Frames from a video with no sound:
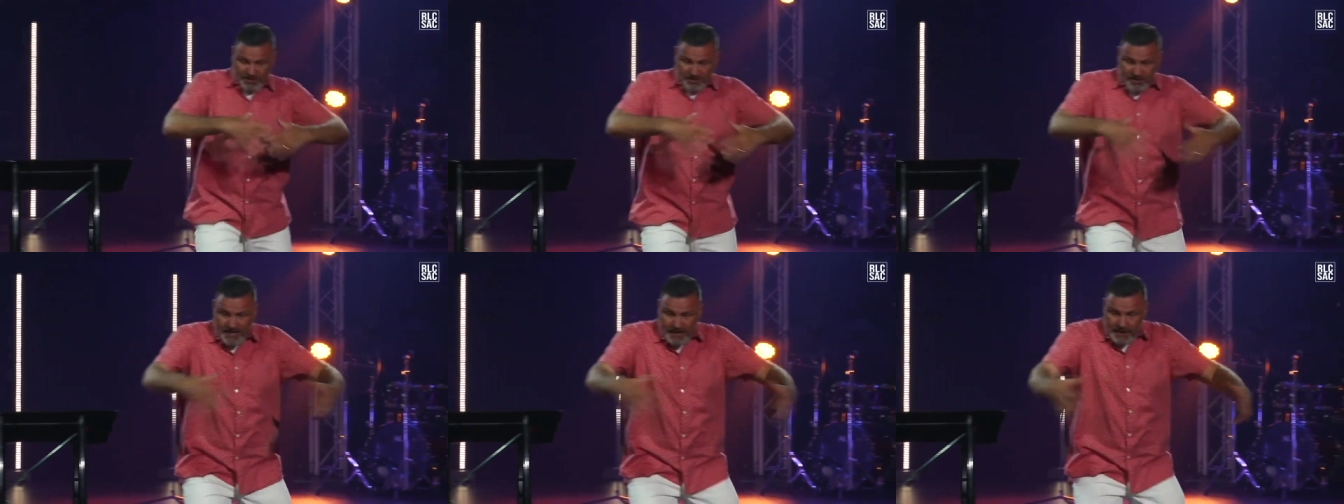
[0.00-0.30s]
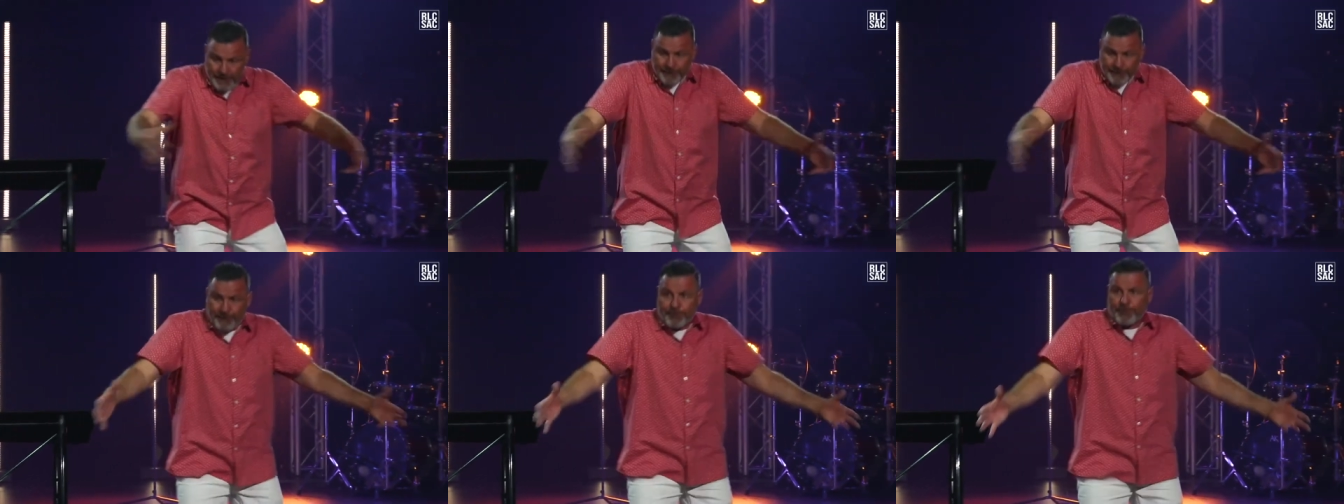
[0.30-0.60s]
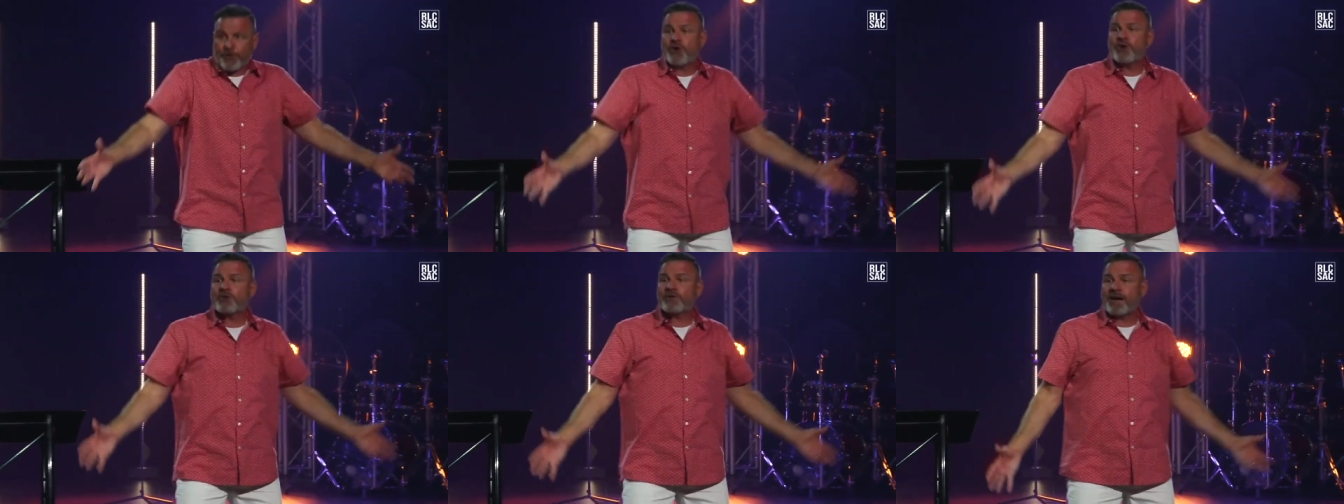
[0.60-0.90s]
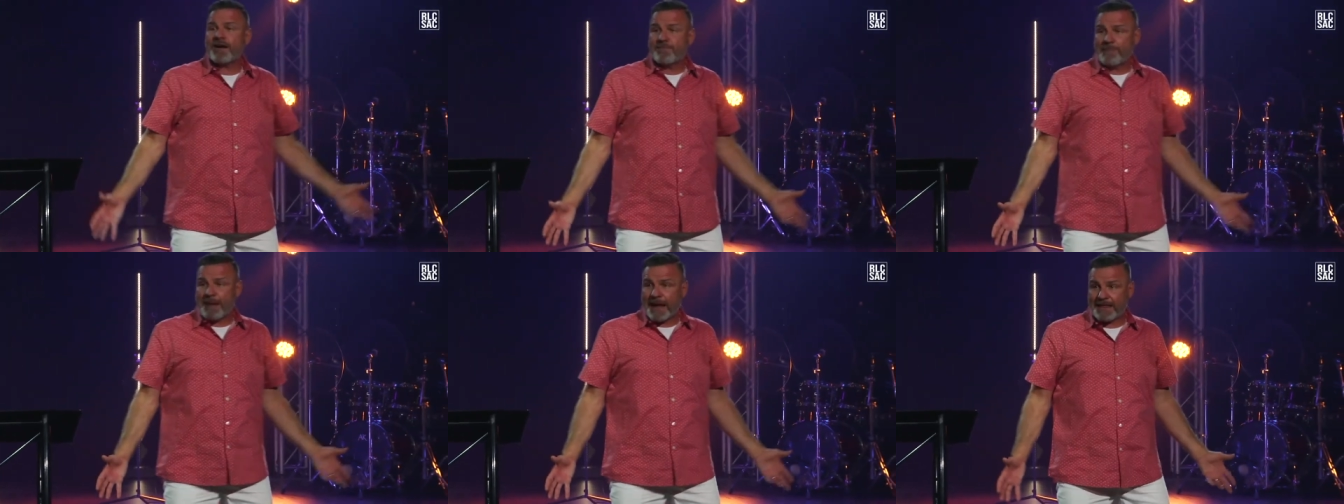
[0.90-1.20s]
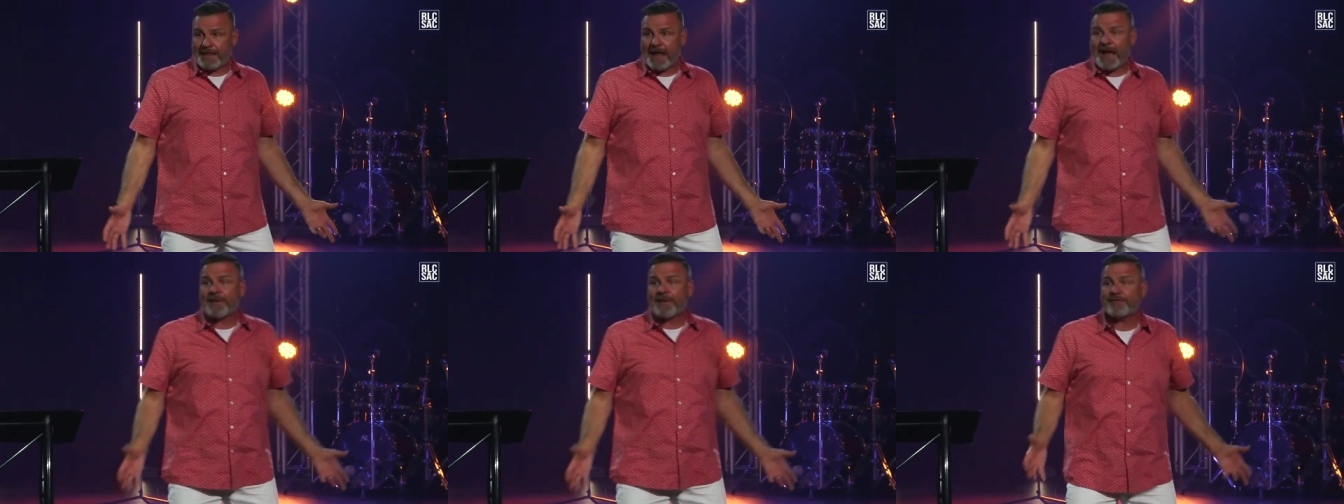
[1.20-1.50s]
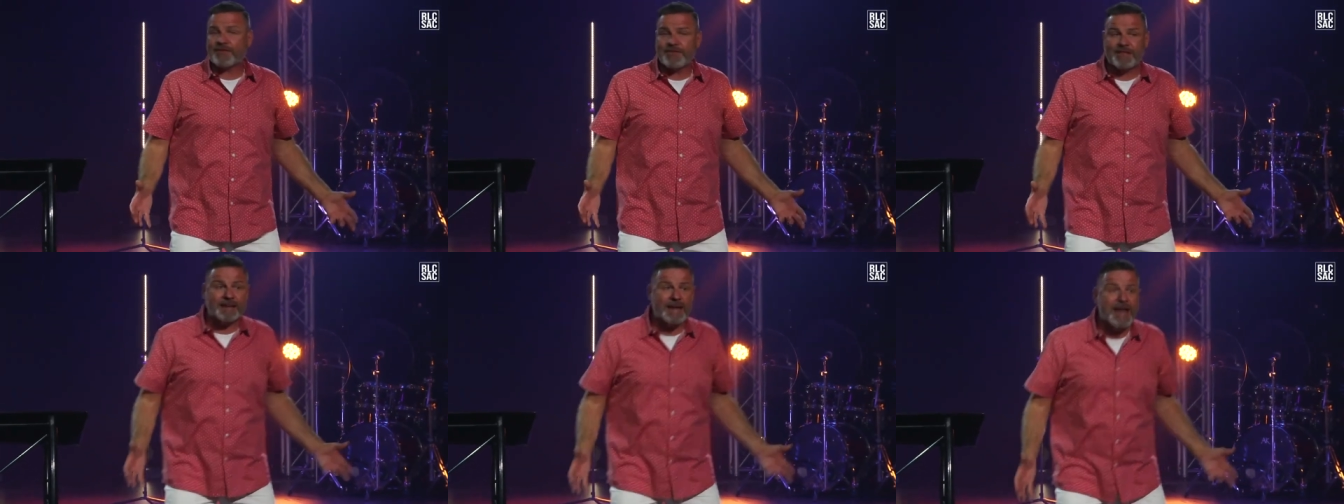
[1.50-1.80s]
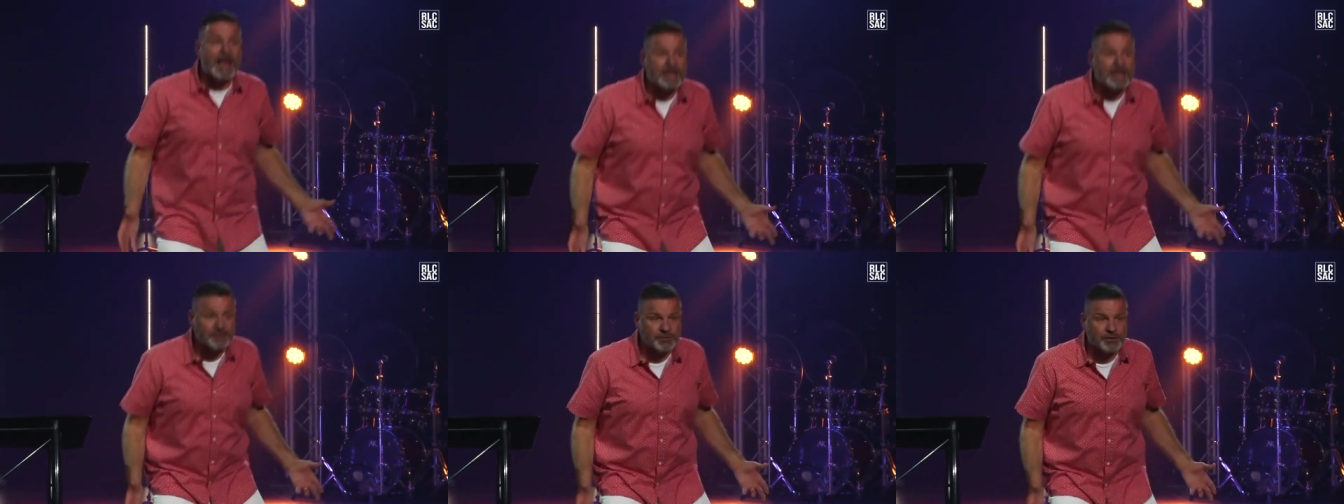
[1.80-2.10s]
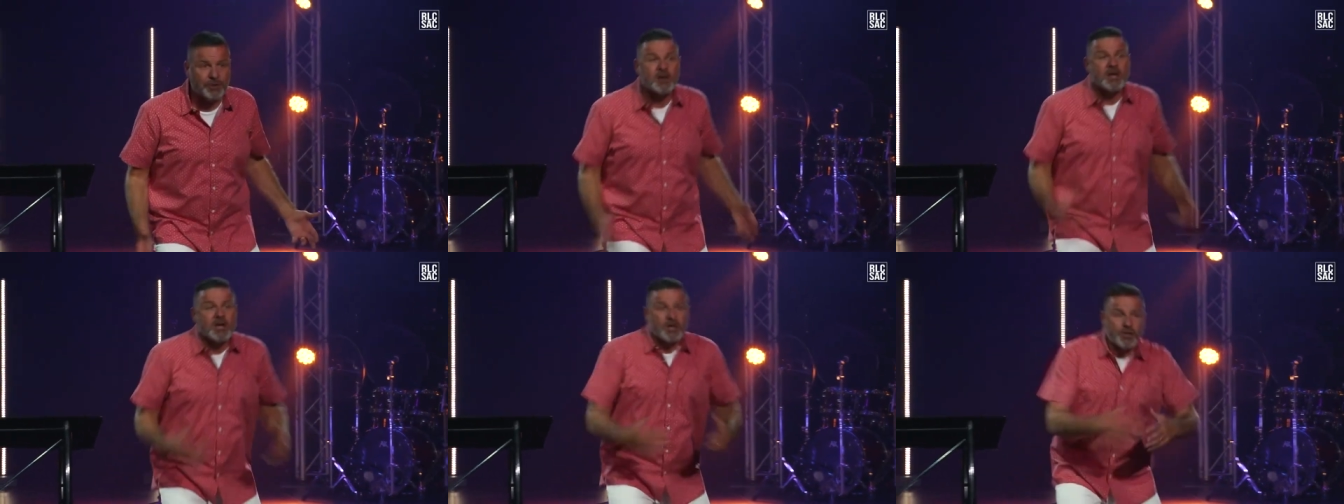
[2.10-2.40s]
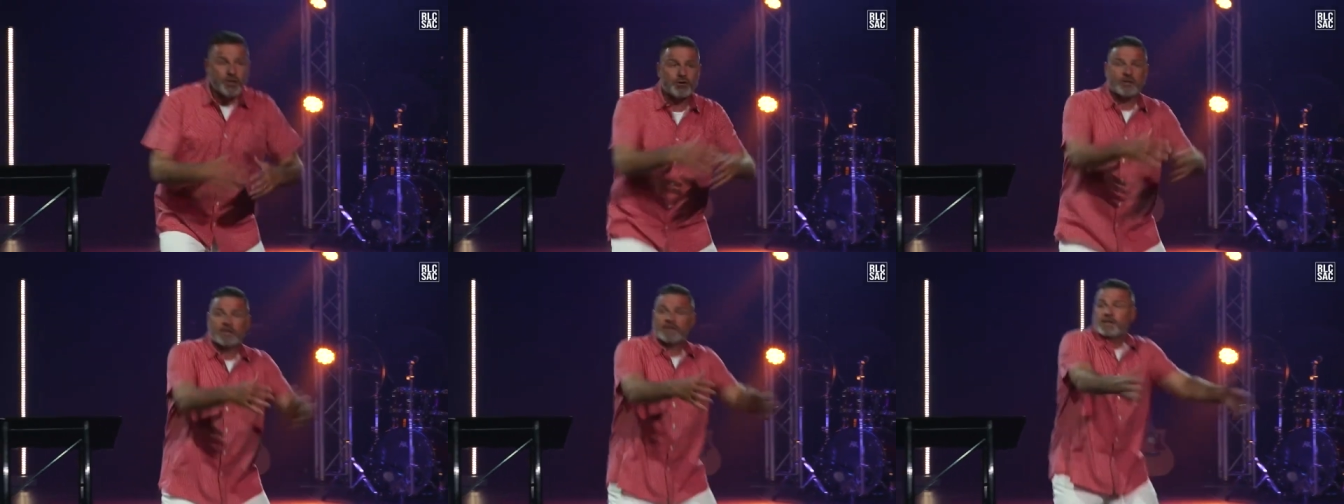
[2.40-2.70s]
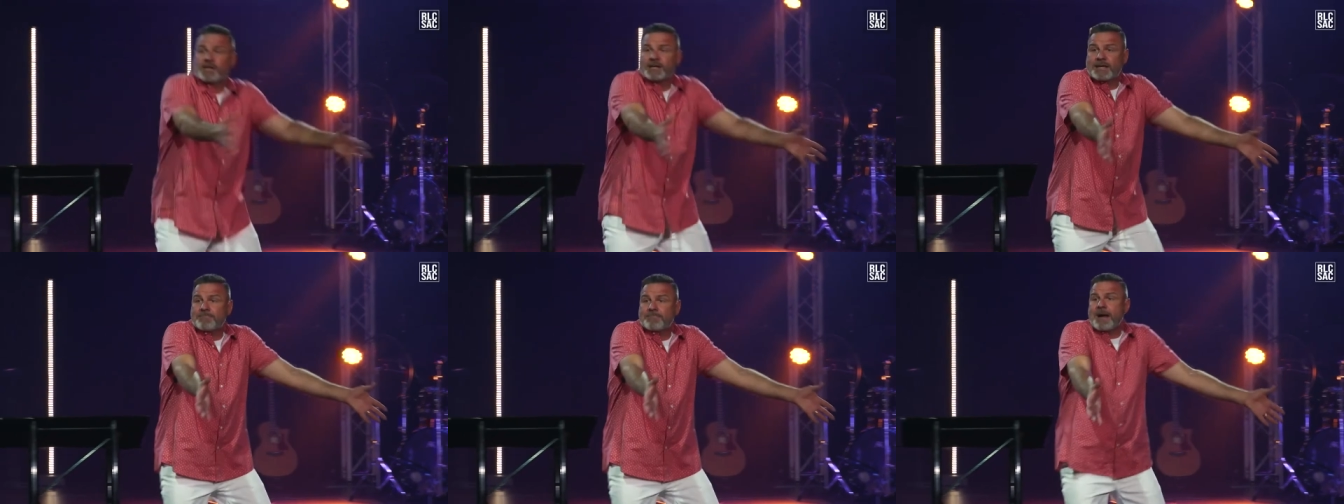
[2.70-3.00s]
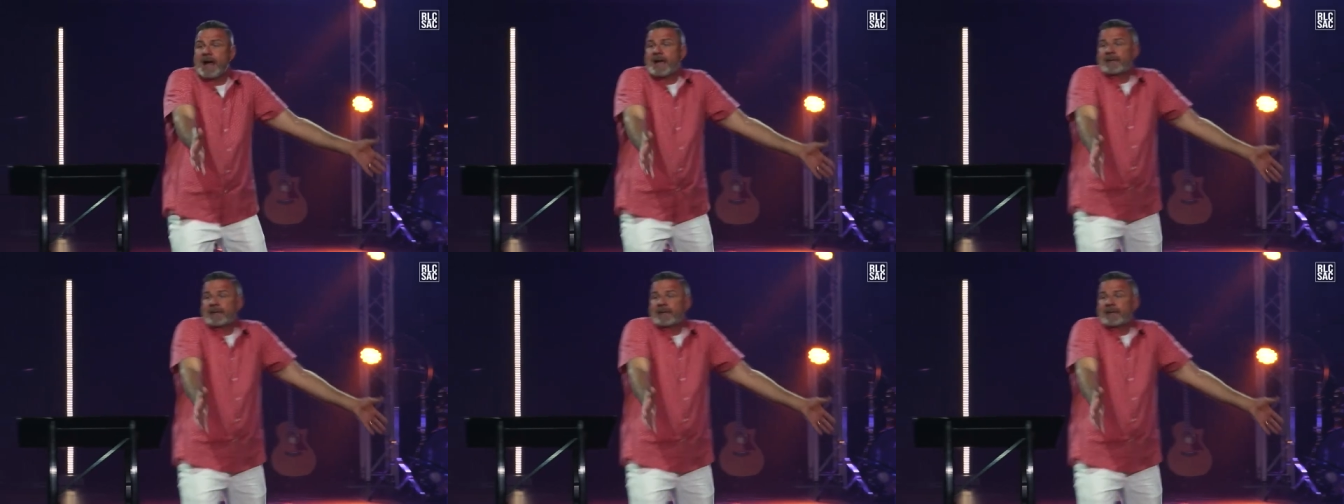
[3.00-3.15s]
see the fruit of my life in the natural. You can look at